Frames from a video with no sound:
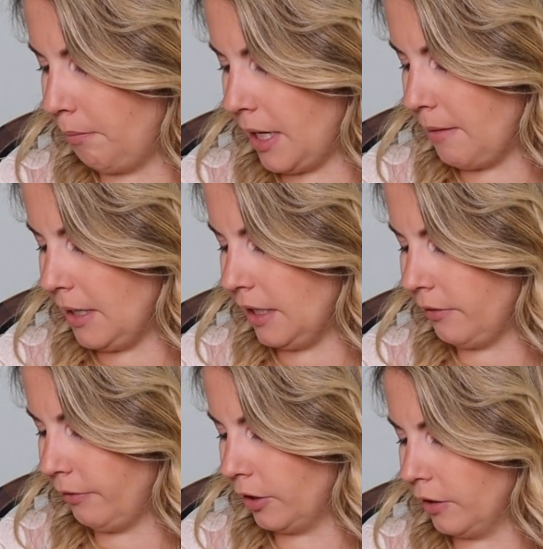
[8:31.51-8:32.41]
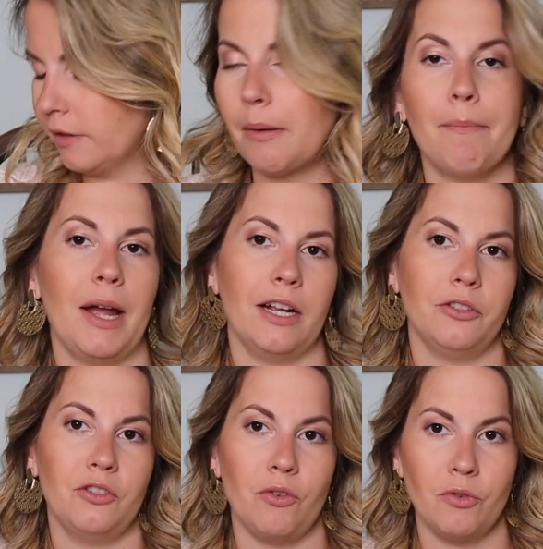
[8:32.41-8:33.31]
baby's first
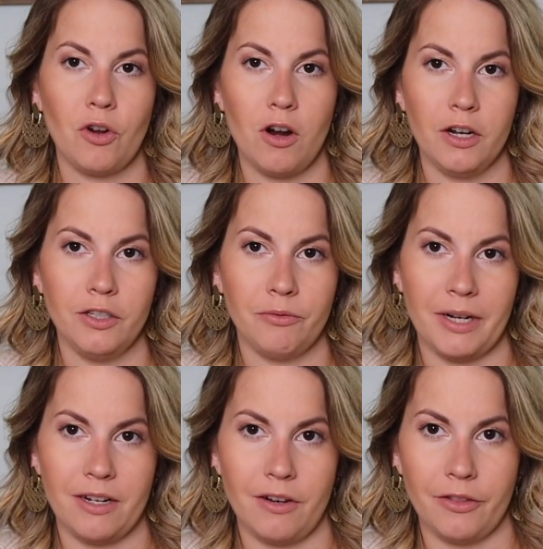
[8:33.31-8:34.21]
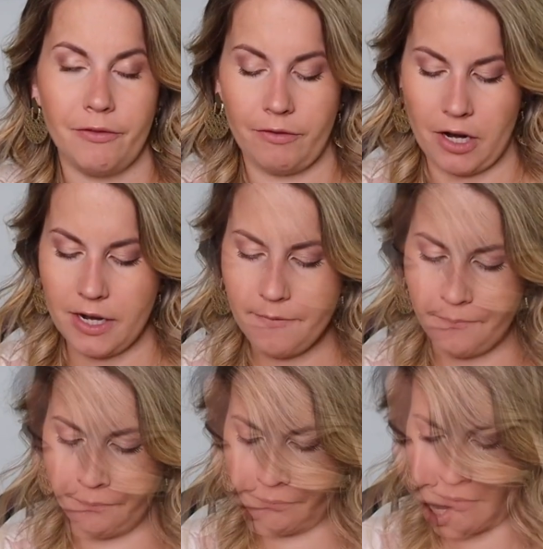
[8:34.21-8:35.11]
milestone cards written on the front.
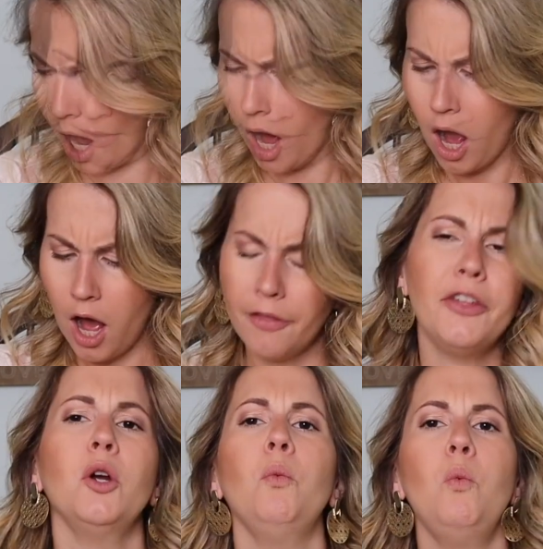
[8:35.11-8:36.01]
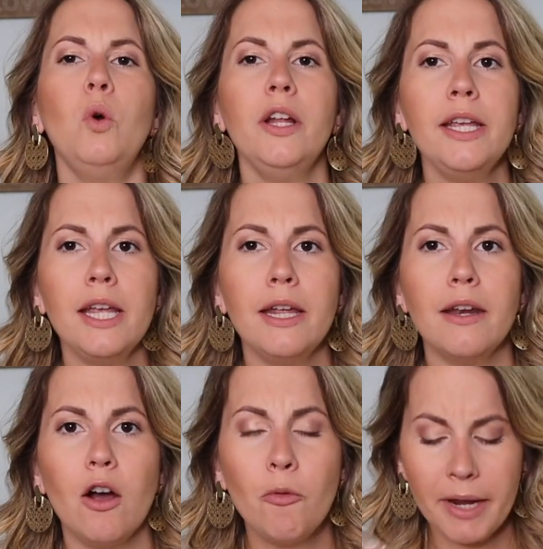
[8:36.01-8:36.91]
They're
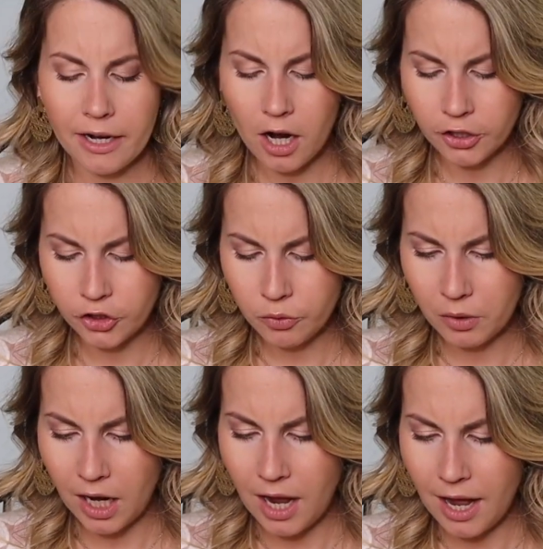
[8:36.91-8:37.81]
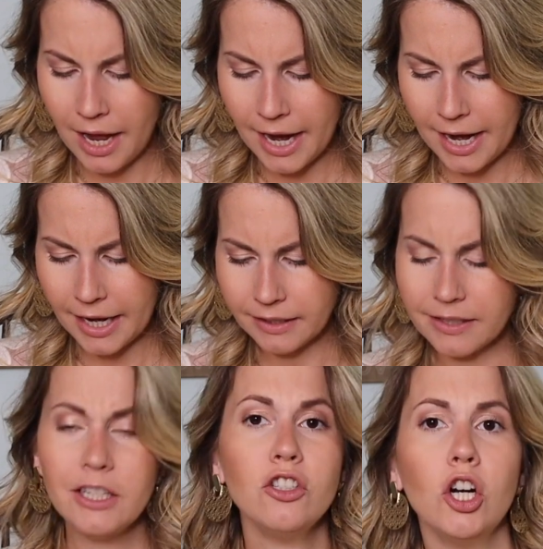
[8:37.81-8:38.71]
wooden. Oh my gosh, you
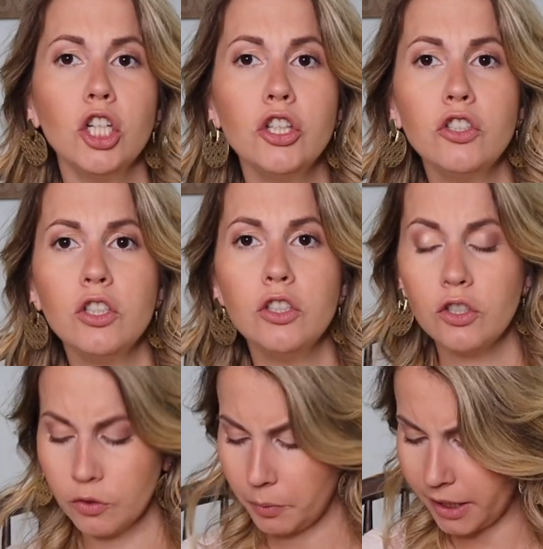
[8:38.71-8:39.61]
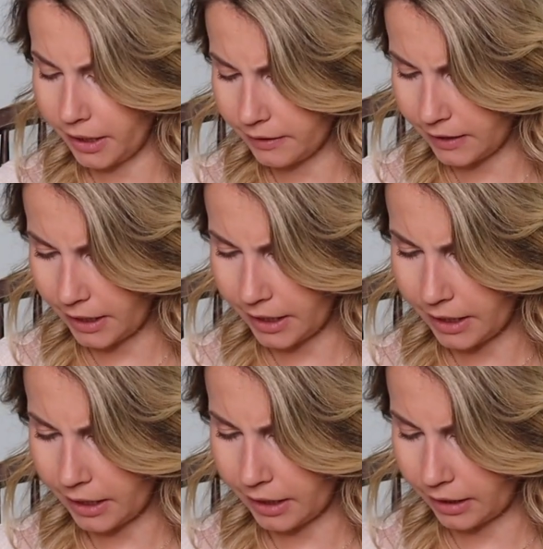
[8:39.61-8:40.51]
guys, these are the sweetest
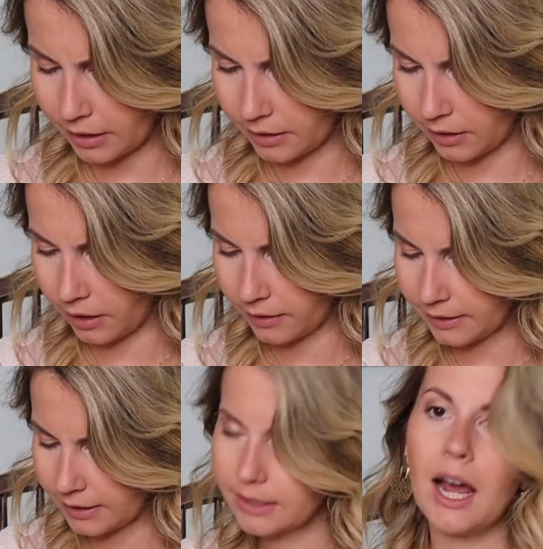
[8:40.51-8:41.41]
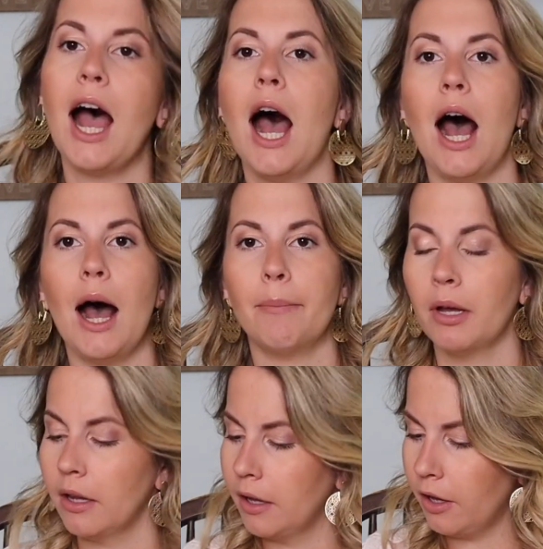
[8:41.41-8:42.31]
things.
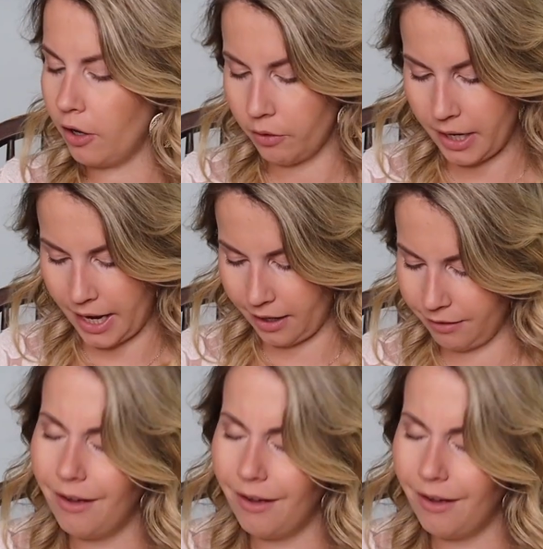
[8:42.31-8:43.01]
Stop. Okay,